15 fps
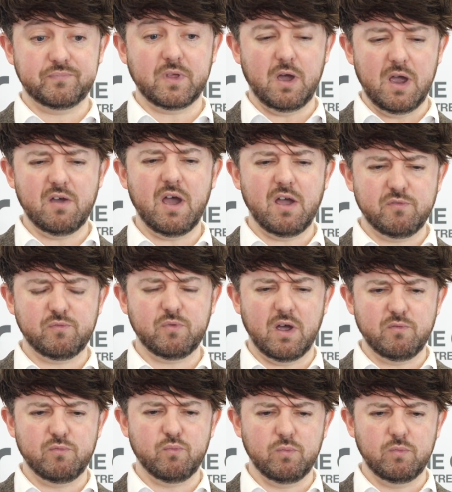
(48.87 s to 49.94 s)

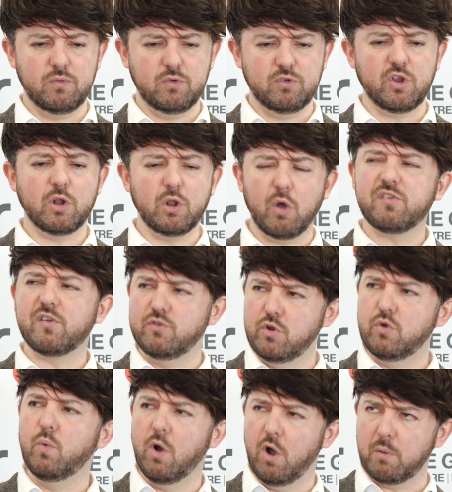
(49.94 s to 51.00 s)
I've done lots of
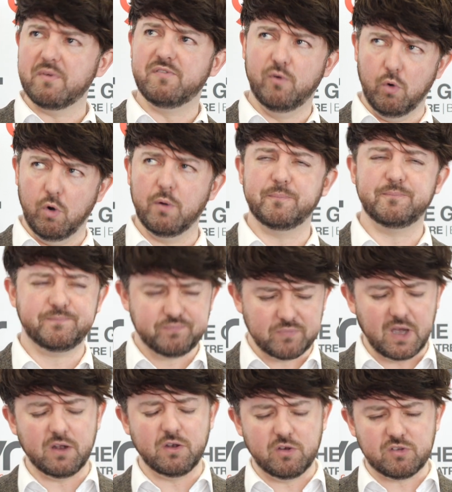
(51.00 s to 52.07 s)
new work before,
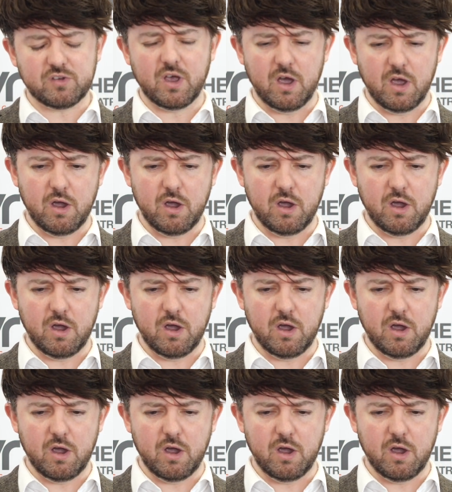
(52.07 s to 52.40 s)
and